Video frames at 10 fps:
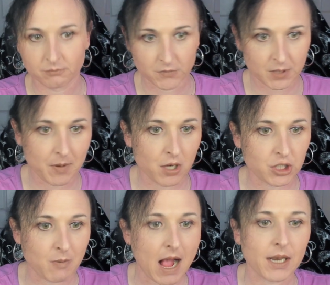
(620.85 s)

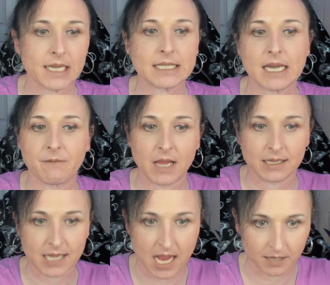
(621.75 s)
spirituality and stuff like
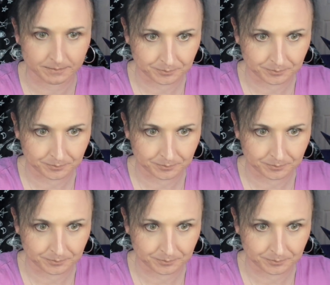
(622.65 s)
that.